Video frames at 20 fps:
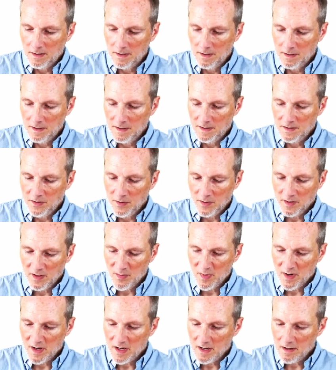is going to
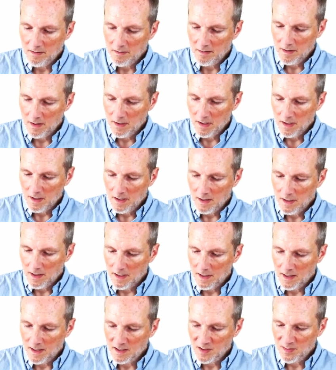be
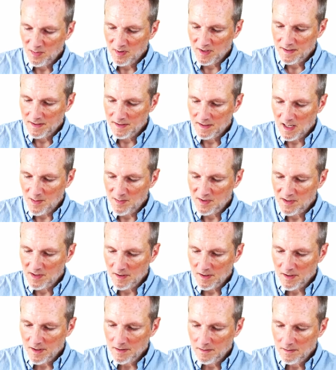x plus
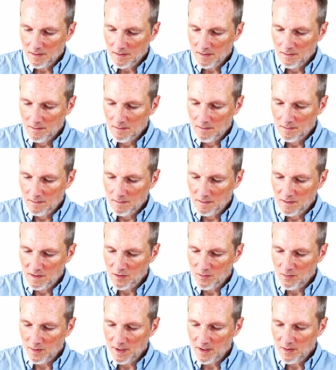epsilon
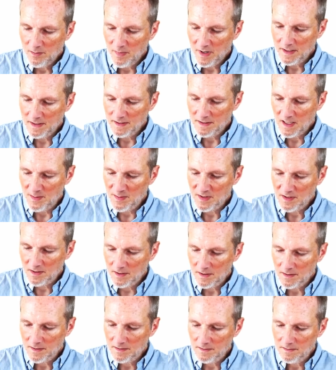squared minus
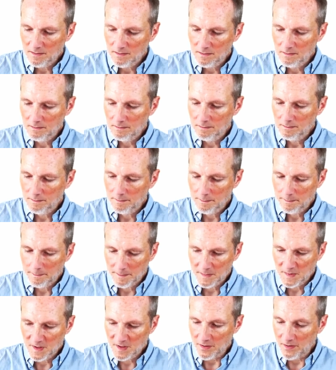epsilon,
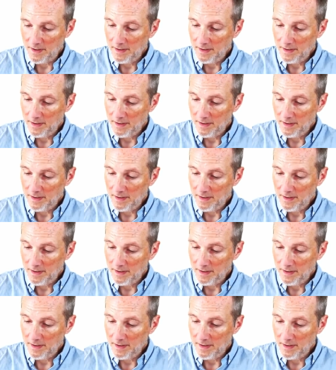sorry,